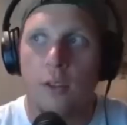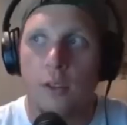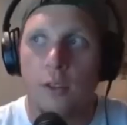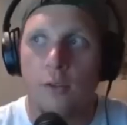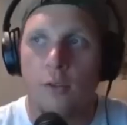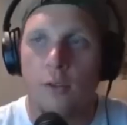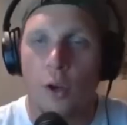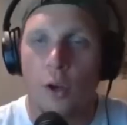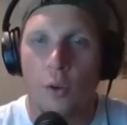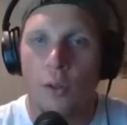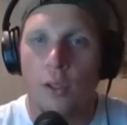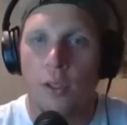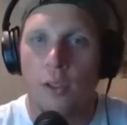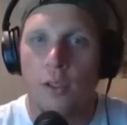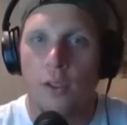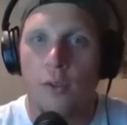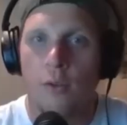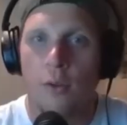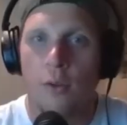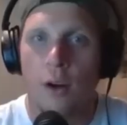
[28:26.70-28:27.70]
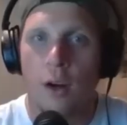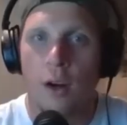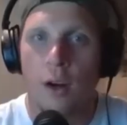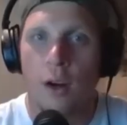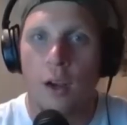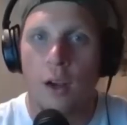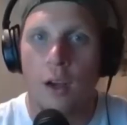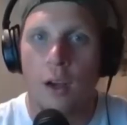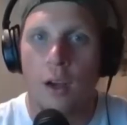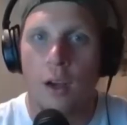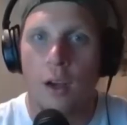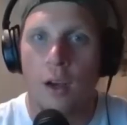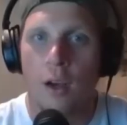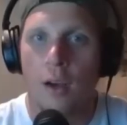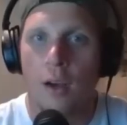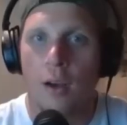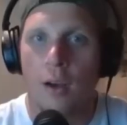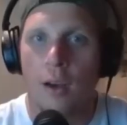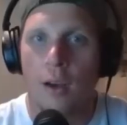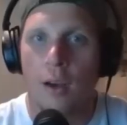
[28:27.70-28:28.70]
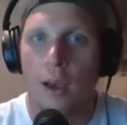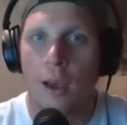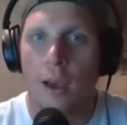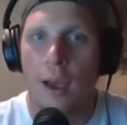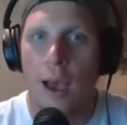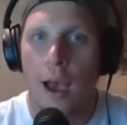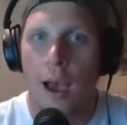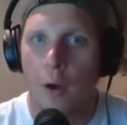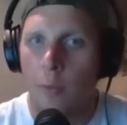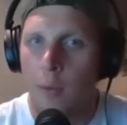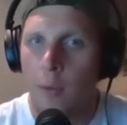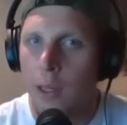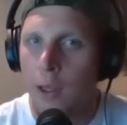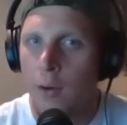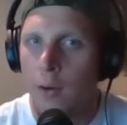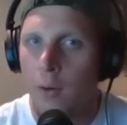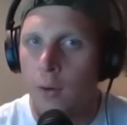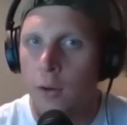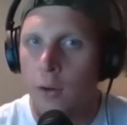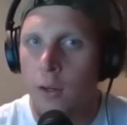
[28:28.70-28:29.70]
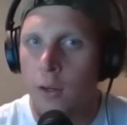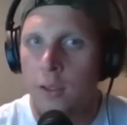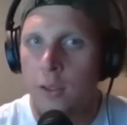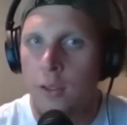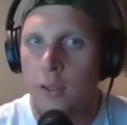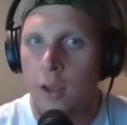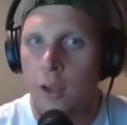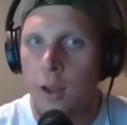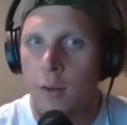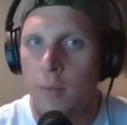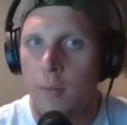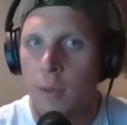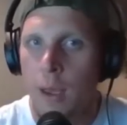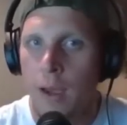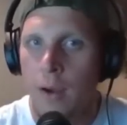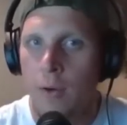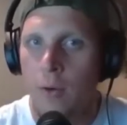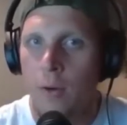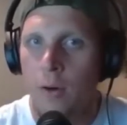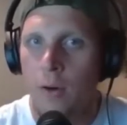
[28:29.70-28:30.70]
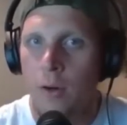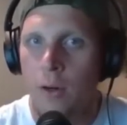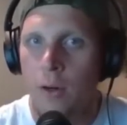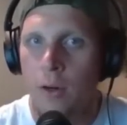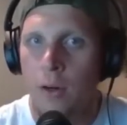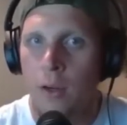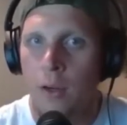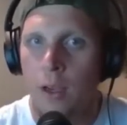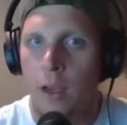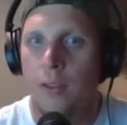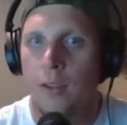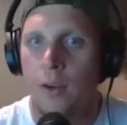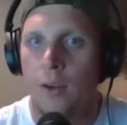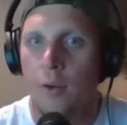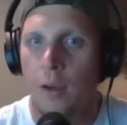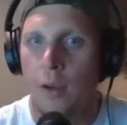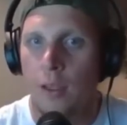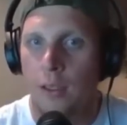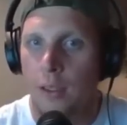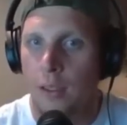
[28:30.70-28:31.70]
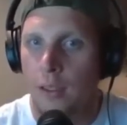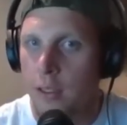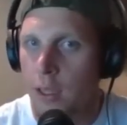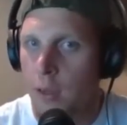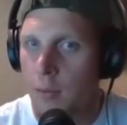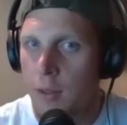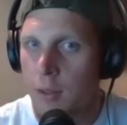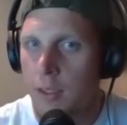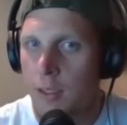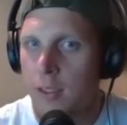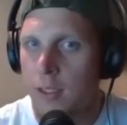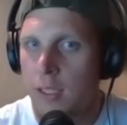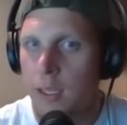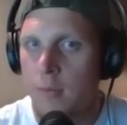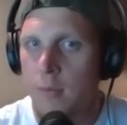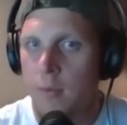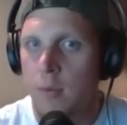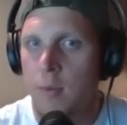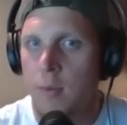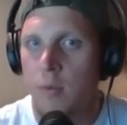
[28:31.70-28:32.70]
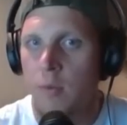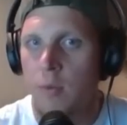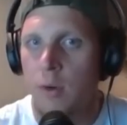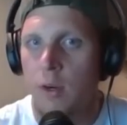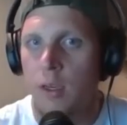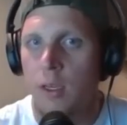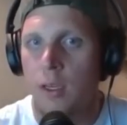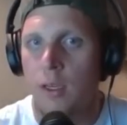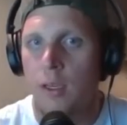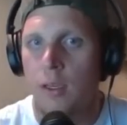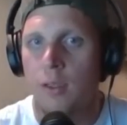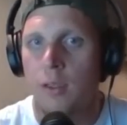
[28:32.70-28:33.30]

You told us you are how many orders on back order? So something seems to be working.